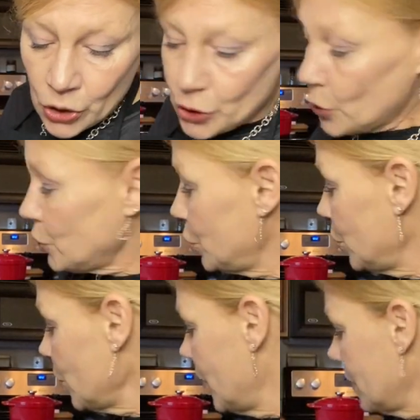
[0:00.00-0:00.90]
So
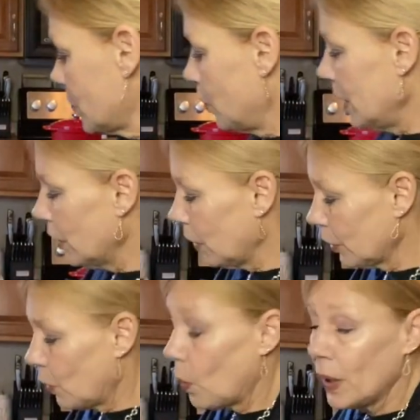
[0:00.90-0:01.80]
to this, we are
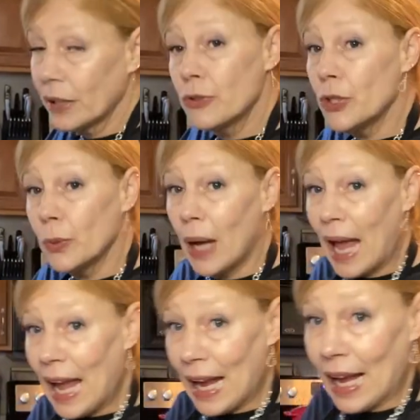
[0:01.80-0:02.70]
going to
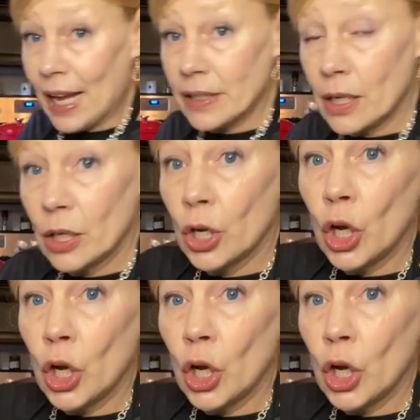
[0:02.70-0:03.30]
add